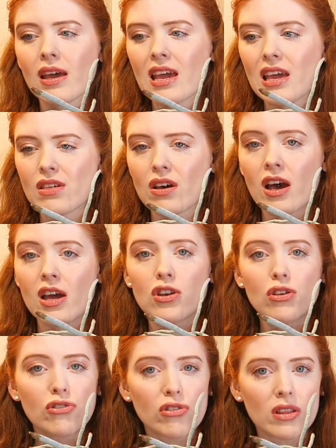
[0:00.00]
either a
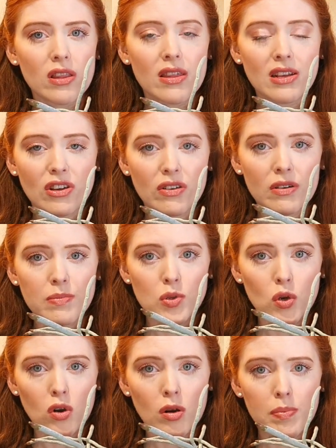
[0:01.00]
nutrient that they don't
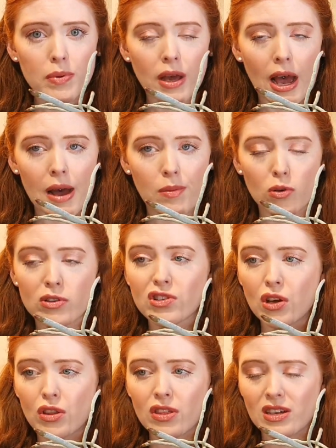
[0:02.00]
absorb or a
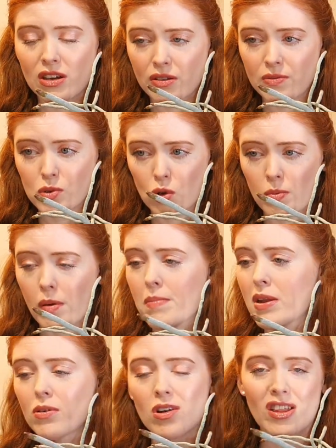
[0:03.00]
salt that they don't absorb, a
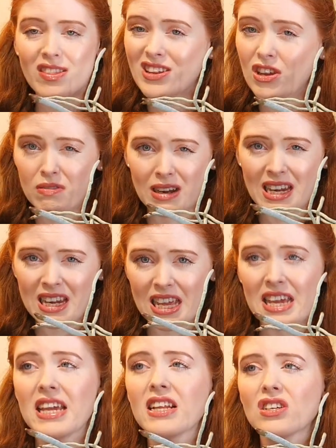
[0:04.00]
mineral that they don't really
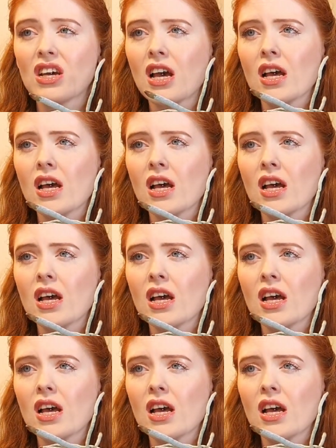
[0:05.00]
need.